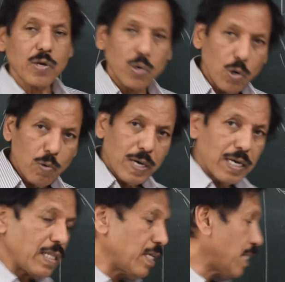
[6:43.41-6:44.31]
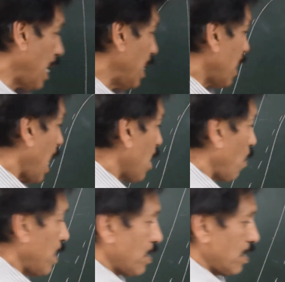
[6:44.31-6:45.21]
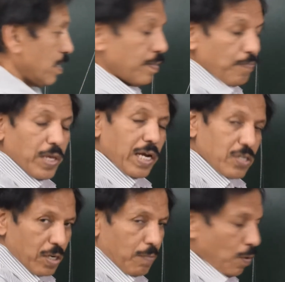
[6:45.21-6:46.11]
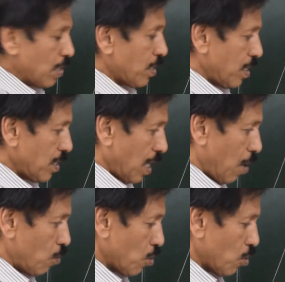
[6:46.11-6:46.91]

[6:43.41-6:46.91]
Nowhere in the tide calculation, the extrapolation is allowed.